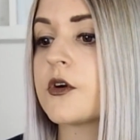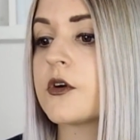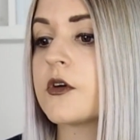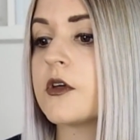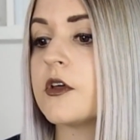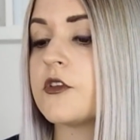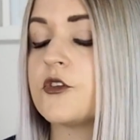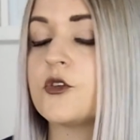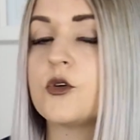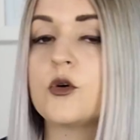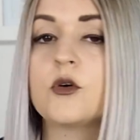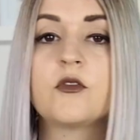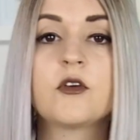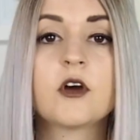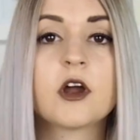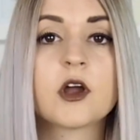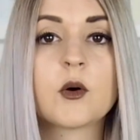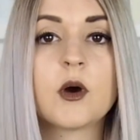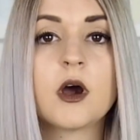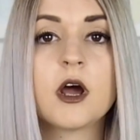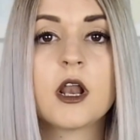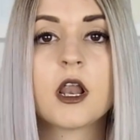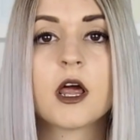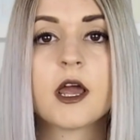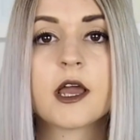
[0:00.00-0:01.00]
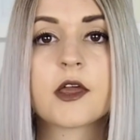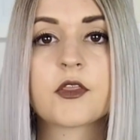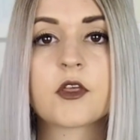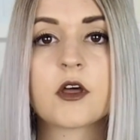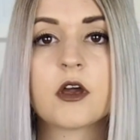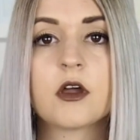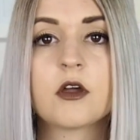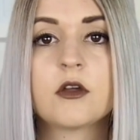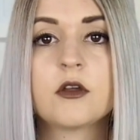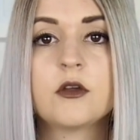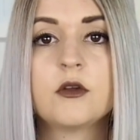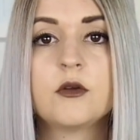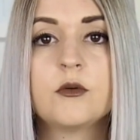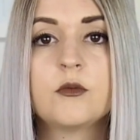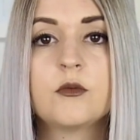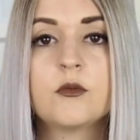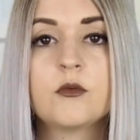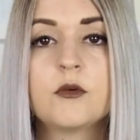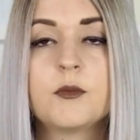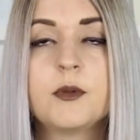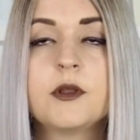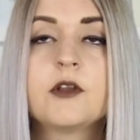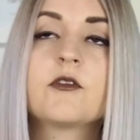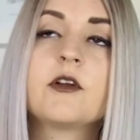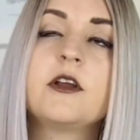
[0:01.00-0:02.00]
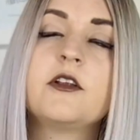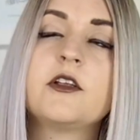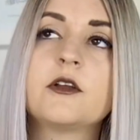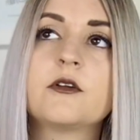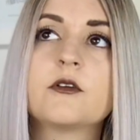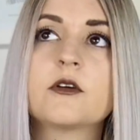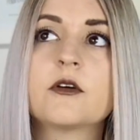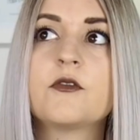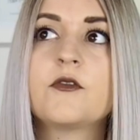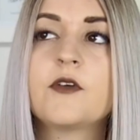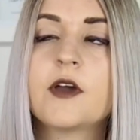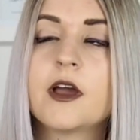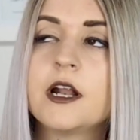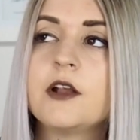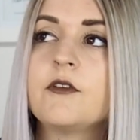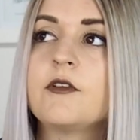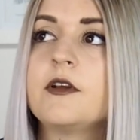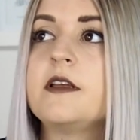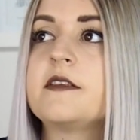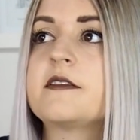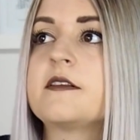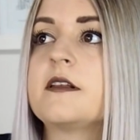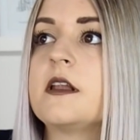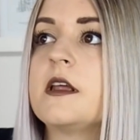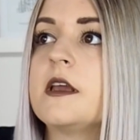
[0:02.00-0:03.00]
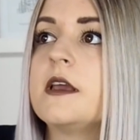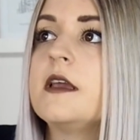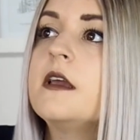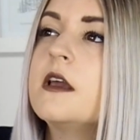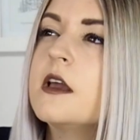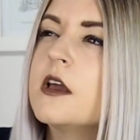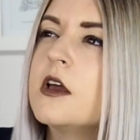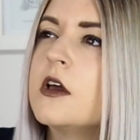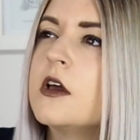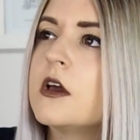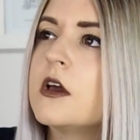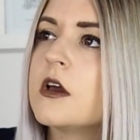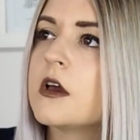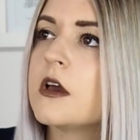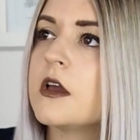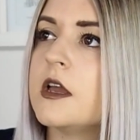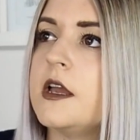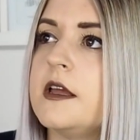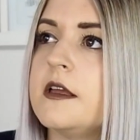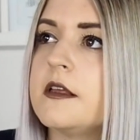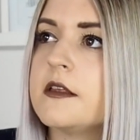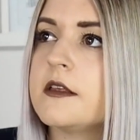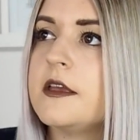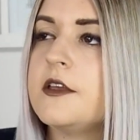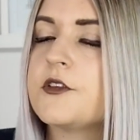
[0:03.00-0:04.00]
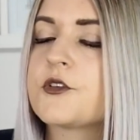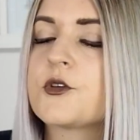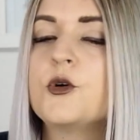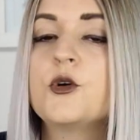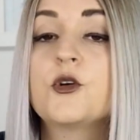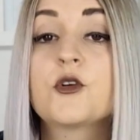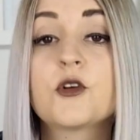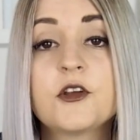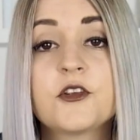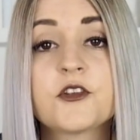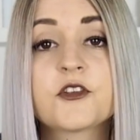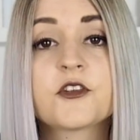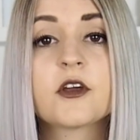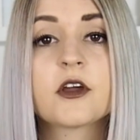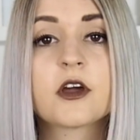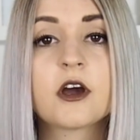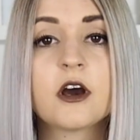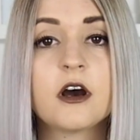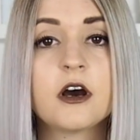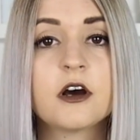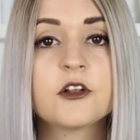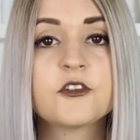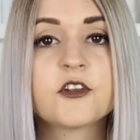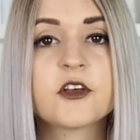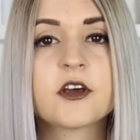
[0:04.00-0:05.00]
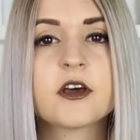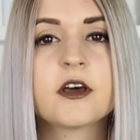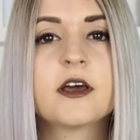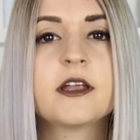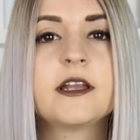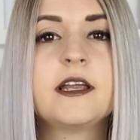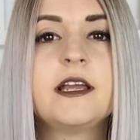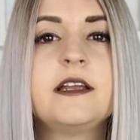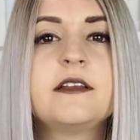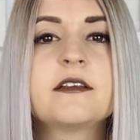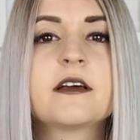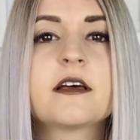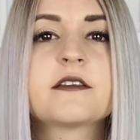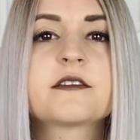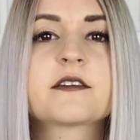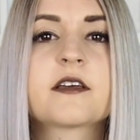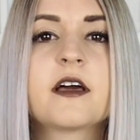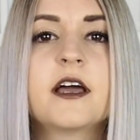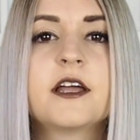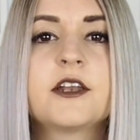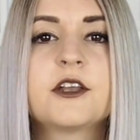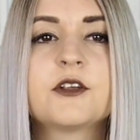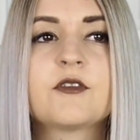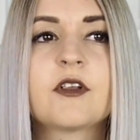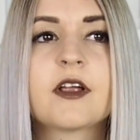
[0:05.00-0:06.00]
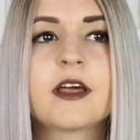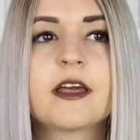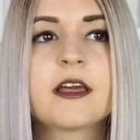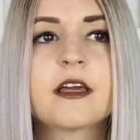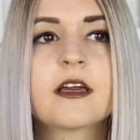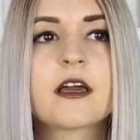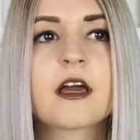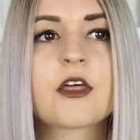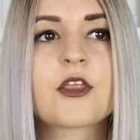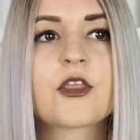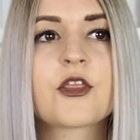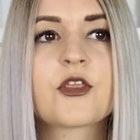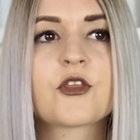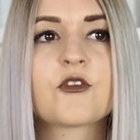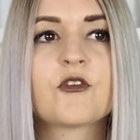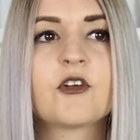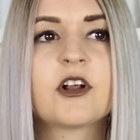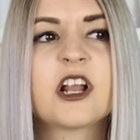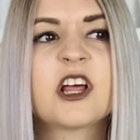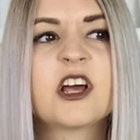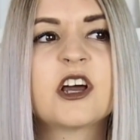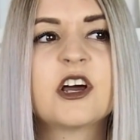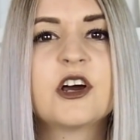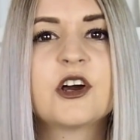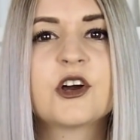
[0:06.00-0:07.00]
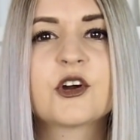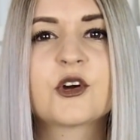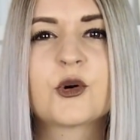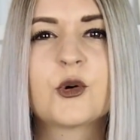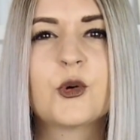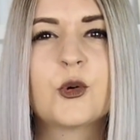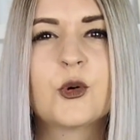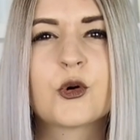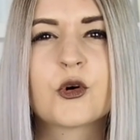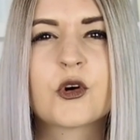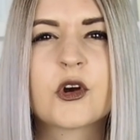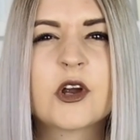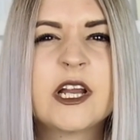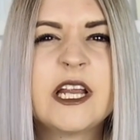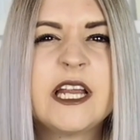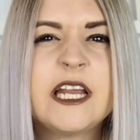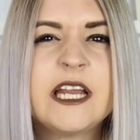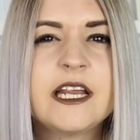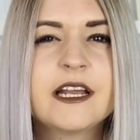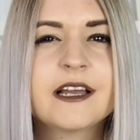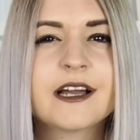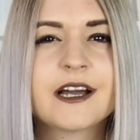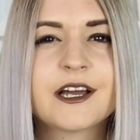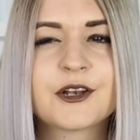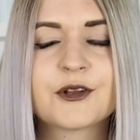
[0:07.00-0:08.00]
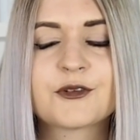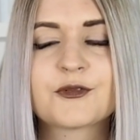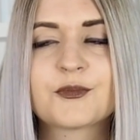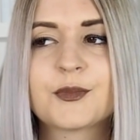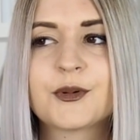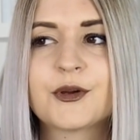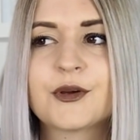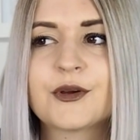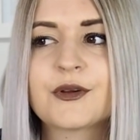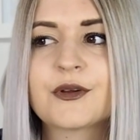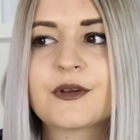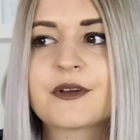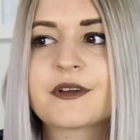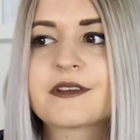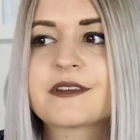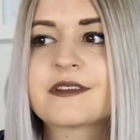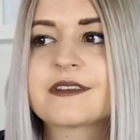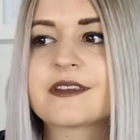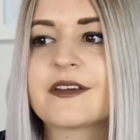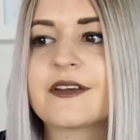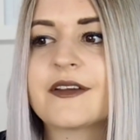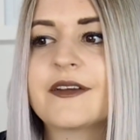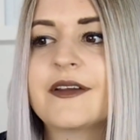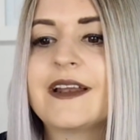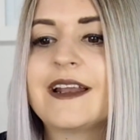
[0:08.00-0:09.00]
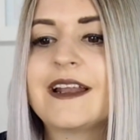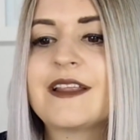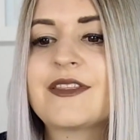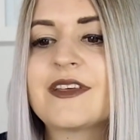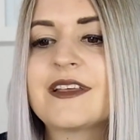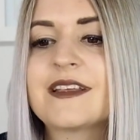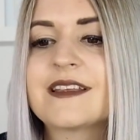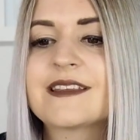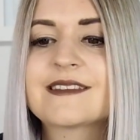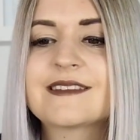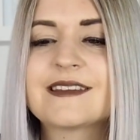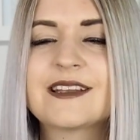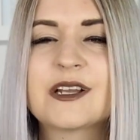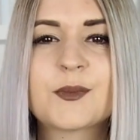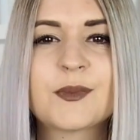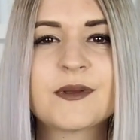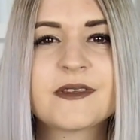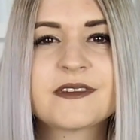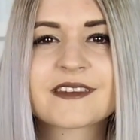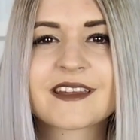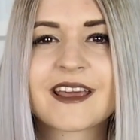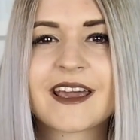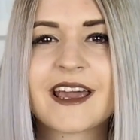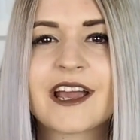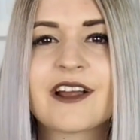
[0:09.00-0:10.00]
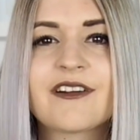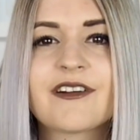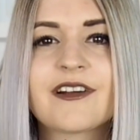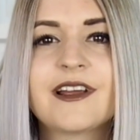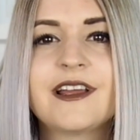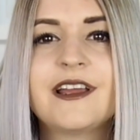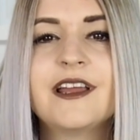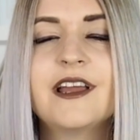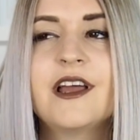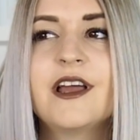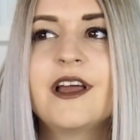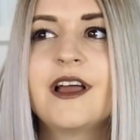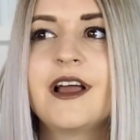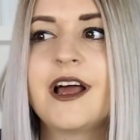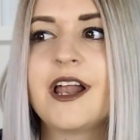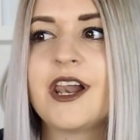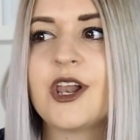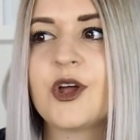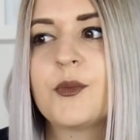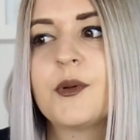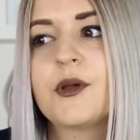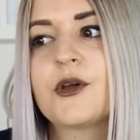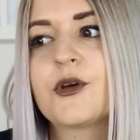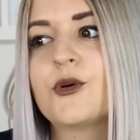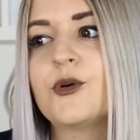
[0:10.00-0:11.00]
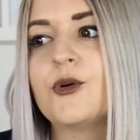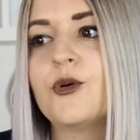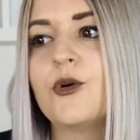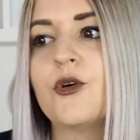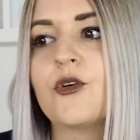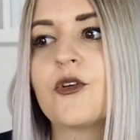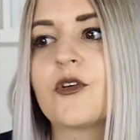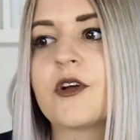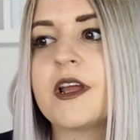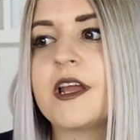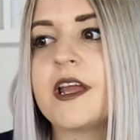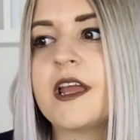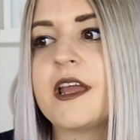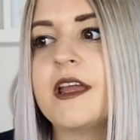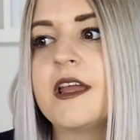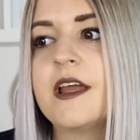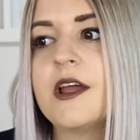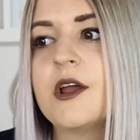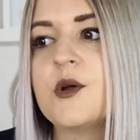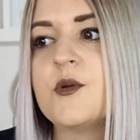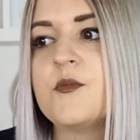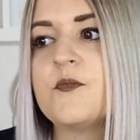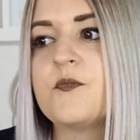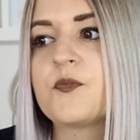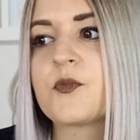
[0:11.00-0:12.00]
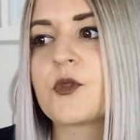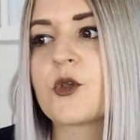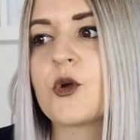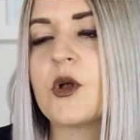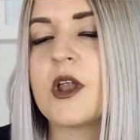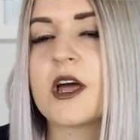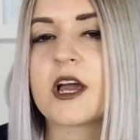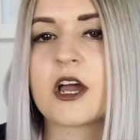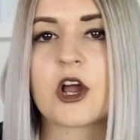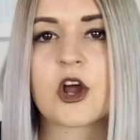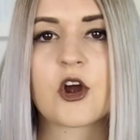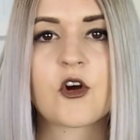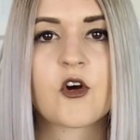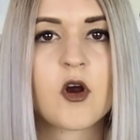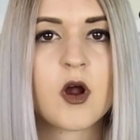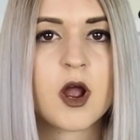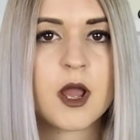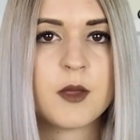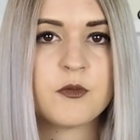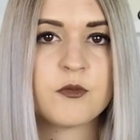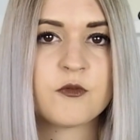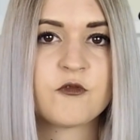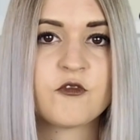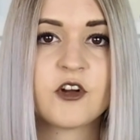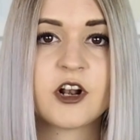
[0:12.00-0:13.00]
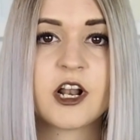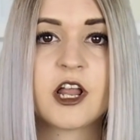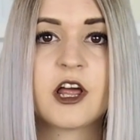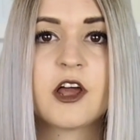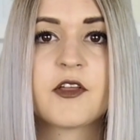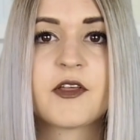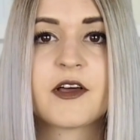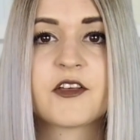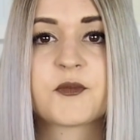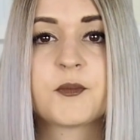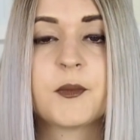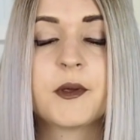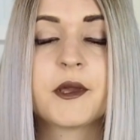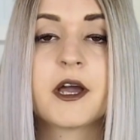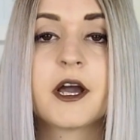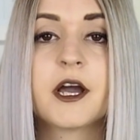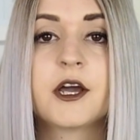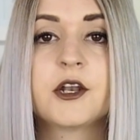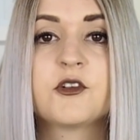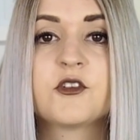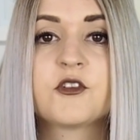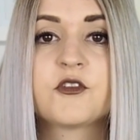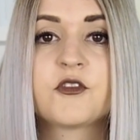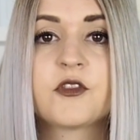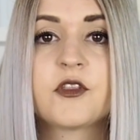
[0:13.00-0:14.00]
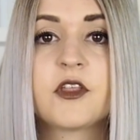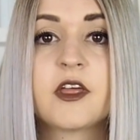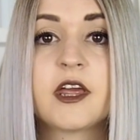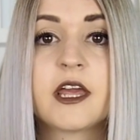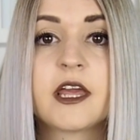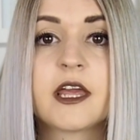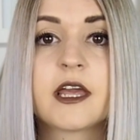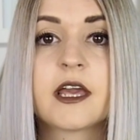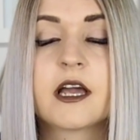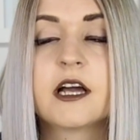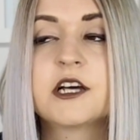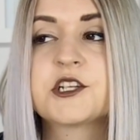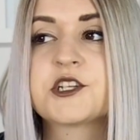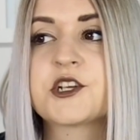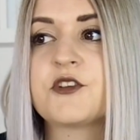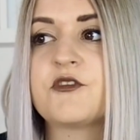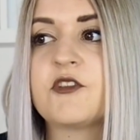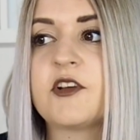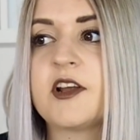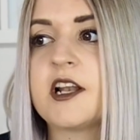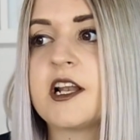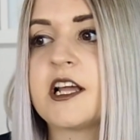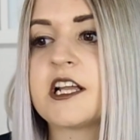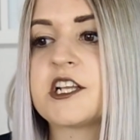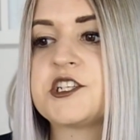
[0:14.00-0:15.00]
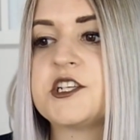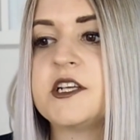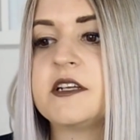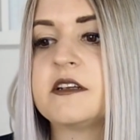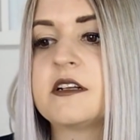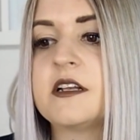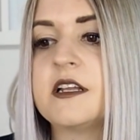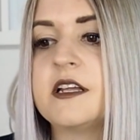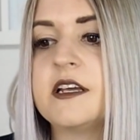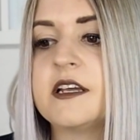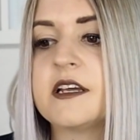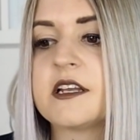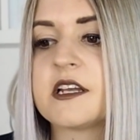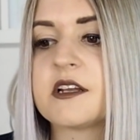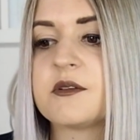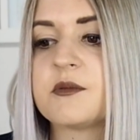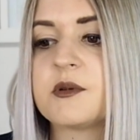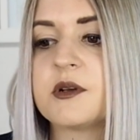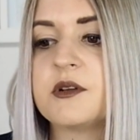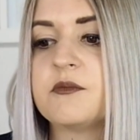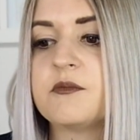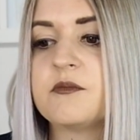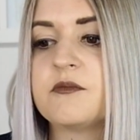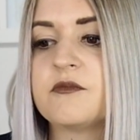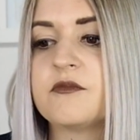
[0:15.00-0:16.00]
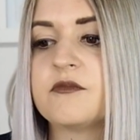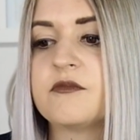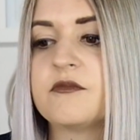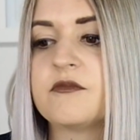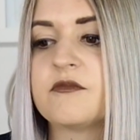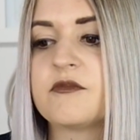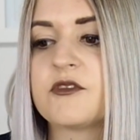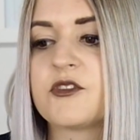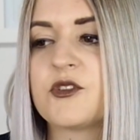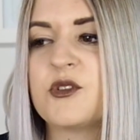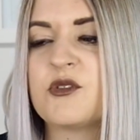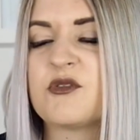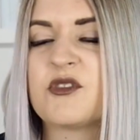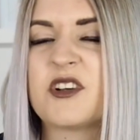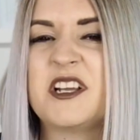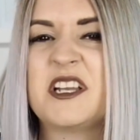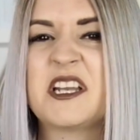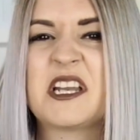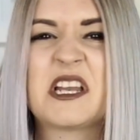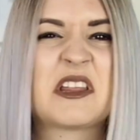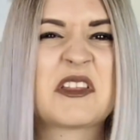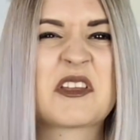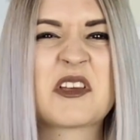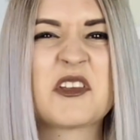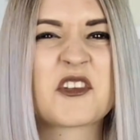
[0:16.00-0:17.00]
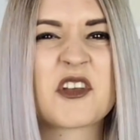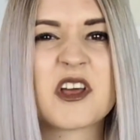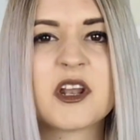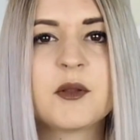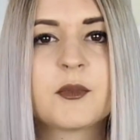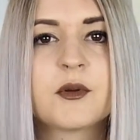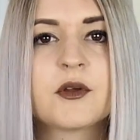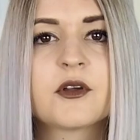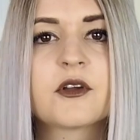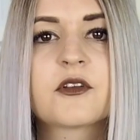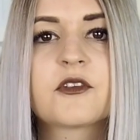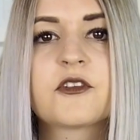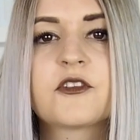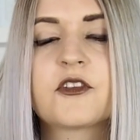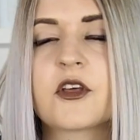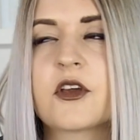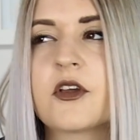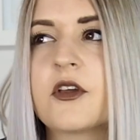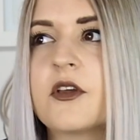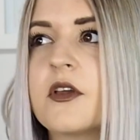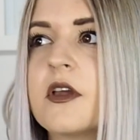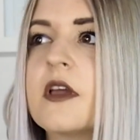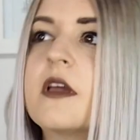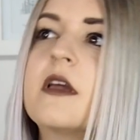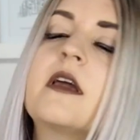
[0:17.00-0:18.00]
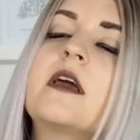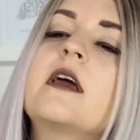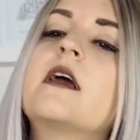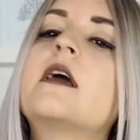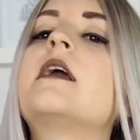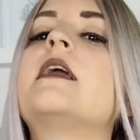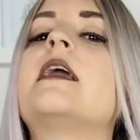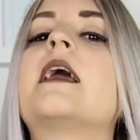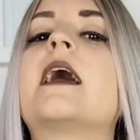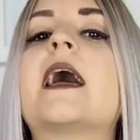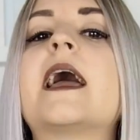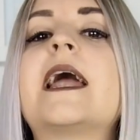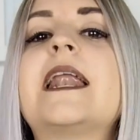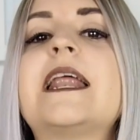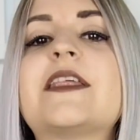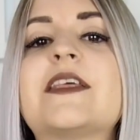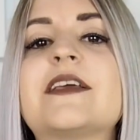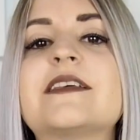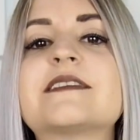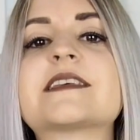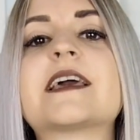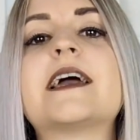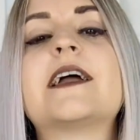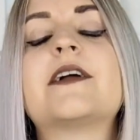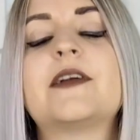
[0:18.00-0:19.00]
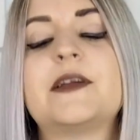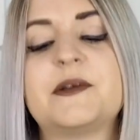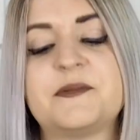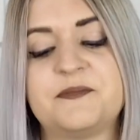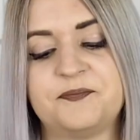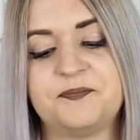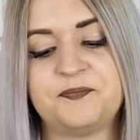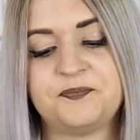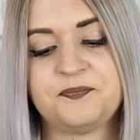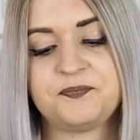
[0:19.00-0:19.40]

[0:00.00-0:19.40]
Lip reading: There's an author I quite like that I've been reading fairly recently. He's called Chris Carter, and he does kind of like thriller, gory kind of books. So anything that's a little bit scary, a little bit gory, or like a crime thriller, that's my kind of thing. I don't really like chick lit, and I won't sort of read any of those kind of books. So yeah, anything scary.